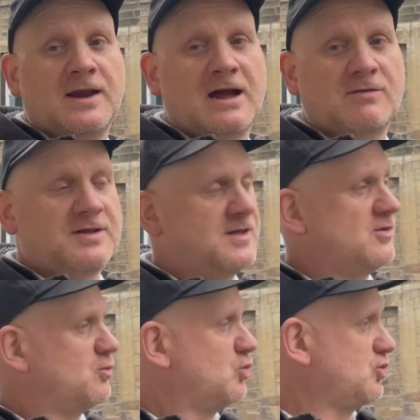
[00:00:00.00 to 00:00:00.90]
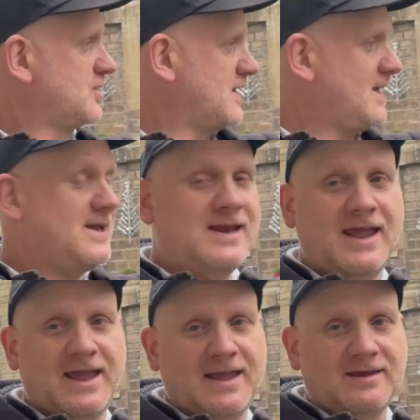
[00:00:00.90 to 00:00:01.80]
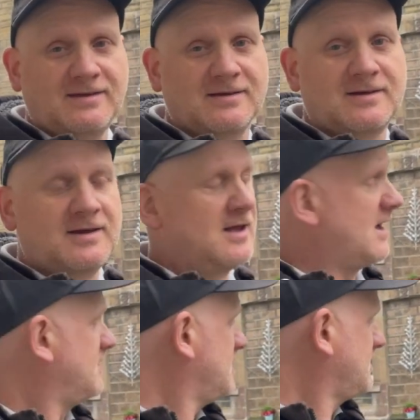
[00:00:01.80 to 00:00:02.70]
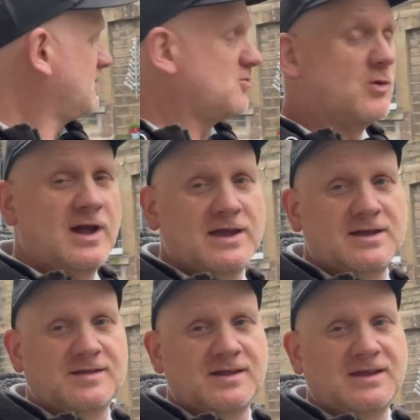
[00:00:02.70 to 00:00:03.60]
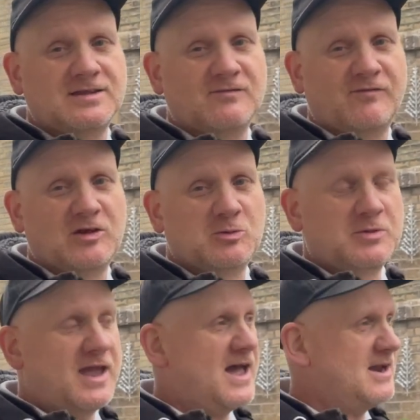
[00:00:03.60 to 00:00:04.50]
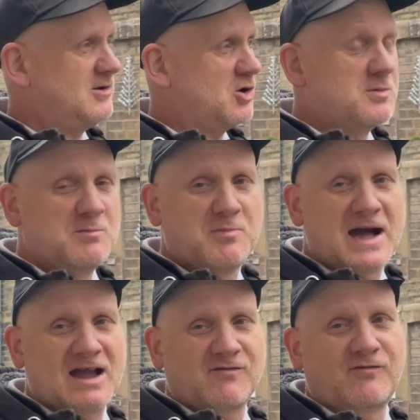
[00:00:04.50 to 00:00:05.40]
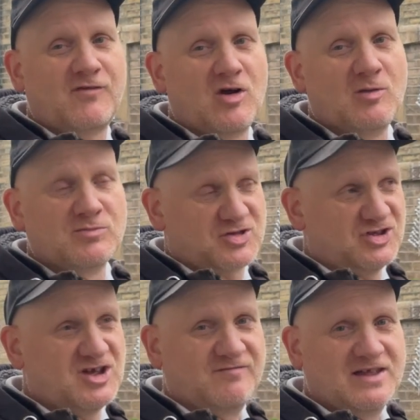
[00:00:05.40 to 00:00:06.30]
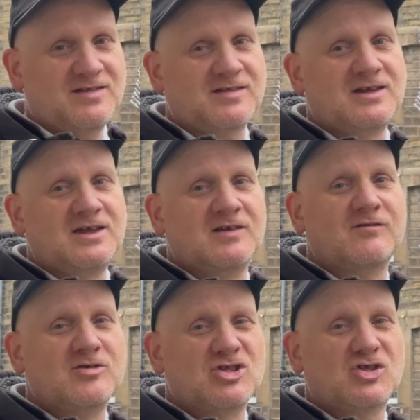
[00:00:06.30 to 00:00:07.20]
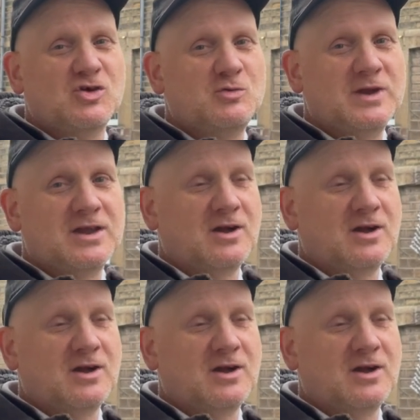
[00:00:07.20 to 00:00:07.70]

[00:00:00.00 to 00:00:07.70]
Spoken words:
Now this is Woods Lane here, and this is where you see in the film Ken coming back from service for his 2 week